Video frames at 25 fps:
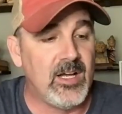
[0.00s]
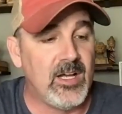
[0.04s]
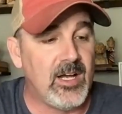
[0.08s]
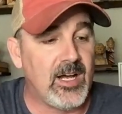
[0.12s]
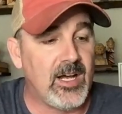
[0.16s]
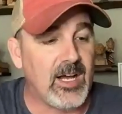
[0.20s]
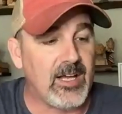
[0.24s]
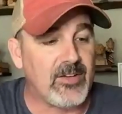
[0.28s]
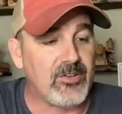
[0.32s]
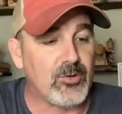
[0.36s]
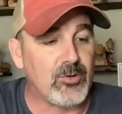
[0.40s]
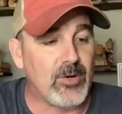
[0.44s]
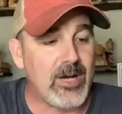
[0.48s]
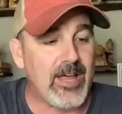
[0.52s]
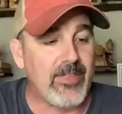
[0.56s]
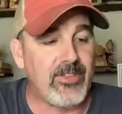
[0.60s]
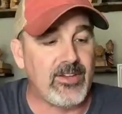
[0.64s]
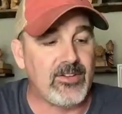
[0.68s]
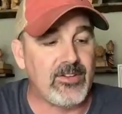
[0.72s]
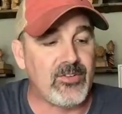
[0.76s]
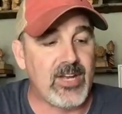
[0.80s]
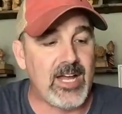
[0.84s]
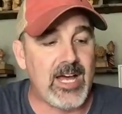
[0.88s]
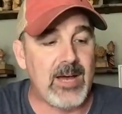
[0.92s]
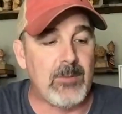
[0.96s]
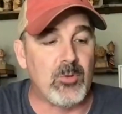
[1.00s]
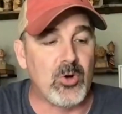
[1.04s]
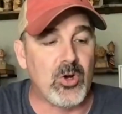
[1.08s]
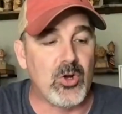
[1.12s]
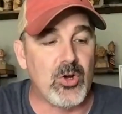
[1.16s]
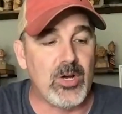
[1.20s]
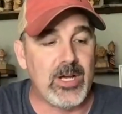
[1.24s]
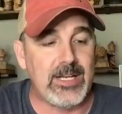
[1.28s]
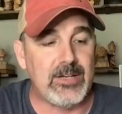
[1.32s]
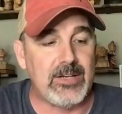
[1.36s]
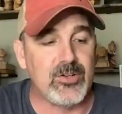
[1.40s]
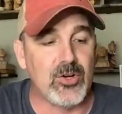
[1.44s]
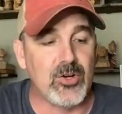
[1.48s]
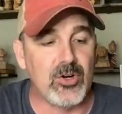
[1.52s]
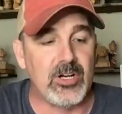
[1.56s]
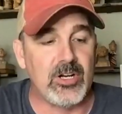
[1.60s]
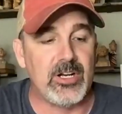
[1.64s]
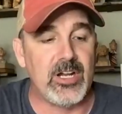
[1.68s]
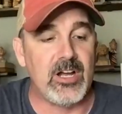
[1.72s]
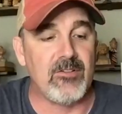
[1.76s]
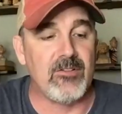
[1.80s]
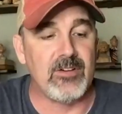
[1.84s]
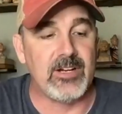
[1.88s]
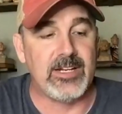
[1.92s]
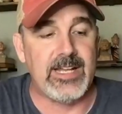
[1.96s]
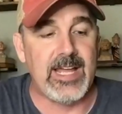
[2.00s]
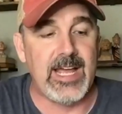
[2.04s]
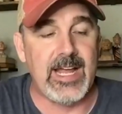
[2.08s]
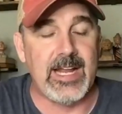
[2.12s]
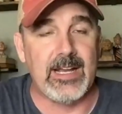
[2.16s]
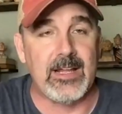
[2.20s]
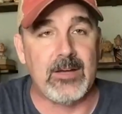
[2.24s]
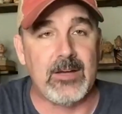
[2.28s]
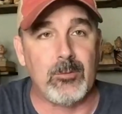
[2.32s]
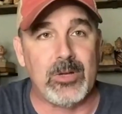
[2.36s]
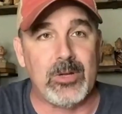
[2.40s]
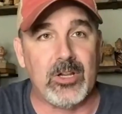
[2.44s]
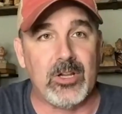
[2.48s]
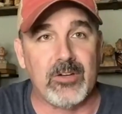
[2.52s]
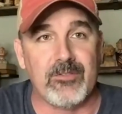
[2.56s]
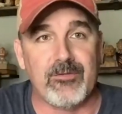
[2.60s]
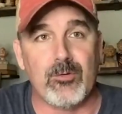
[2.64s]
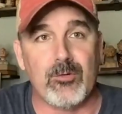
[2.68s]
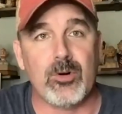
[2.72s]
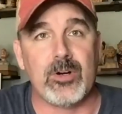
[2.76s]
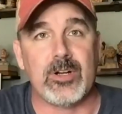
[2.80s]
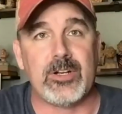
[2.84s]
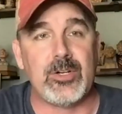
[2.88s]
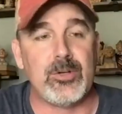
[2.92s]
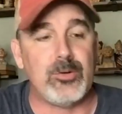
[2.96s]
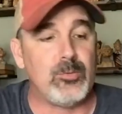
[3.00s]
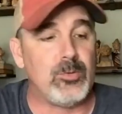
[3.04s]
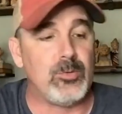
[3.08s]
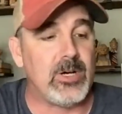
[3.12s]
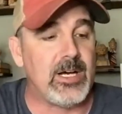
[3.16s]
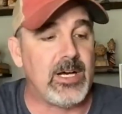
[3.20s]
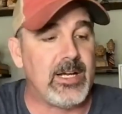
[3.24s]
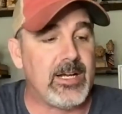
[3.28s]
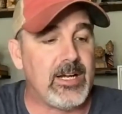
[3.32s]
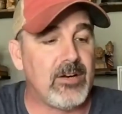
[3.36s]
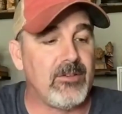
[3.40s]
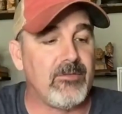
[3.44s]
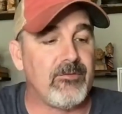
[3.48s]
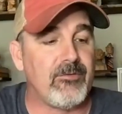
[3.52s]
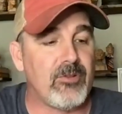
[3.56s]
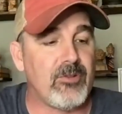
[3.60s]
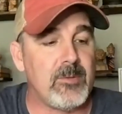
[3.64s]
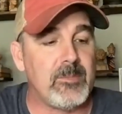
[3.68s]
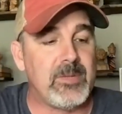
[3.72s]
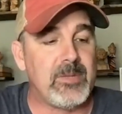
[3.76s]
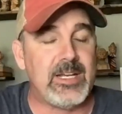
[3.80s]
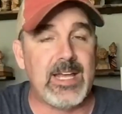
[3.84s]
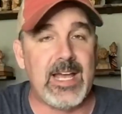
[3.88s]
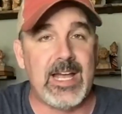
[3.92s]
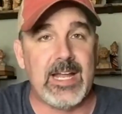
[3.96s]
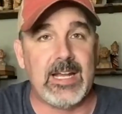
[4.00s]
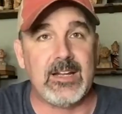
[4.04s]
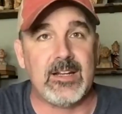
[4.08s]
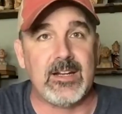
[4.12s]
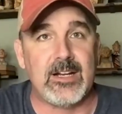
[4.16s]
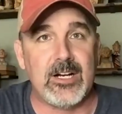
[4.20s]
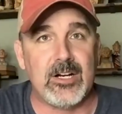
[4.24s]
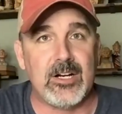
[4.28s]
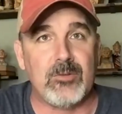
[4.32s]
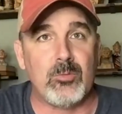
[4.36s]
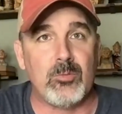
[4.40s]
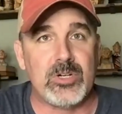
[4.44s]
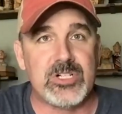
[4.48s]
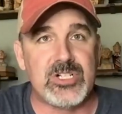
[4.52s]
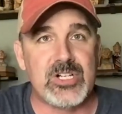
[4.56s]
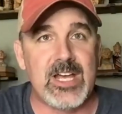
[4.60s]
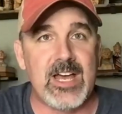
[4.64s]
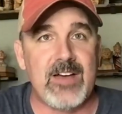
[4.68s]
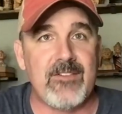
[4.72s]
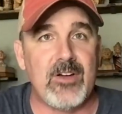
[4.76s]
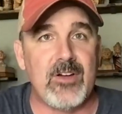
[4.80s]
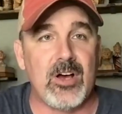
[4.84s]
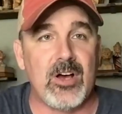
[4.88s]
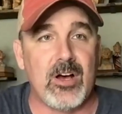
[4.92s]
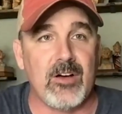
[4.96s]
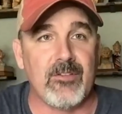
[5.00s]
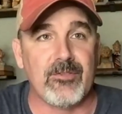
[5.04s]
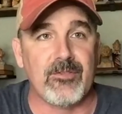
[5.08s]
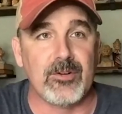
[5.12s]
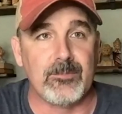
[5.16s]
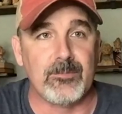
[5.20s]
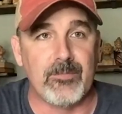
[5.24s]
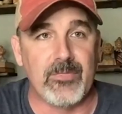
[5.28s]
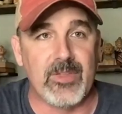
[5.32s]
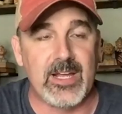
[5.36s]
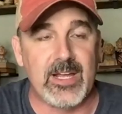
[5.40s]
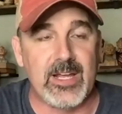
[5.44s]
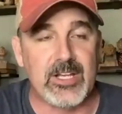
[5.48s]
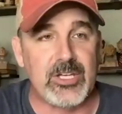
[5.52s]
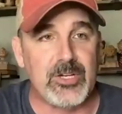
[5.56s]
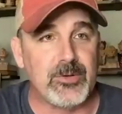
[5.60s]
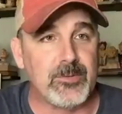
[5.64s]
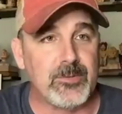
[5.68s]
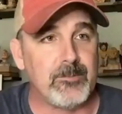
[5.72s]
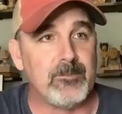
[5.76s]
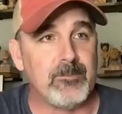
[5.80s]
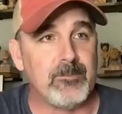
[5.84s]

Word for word: Uh, so at this time, we'll go ahead and turn it over to Dana. We look forward to uh, hearing from you, Dana, hearing what you have to offer. Thank you.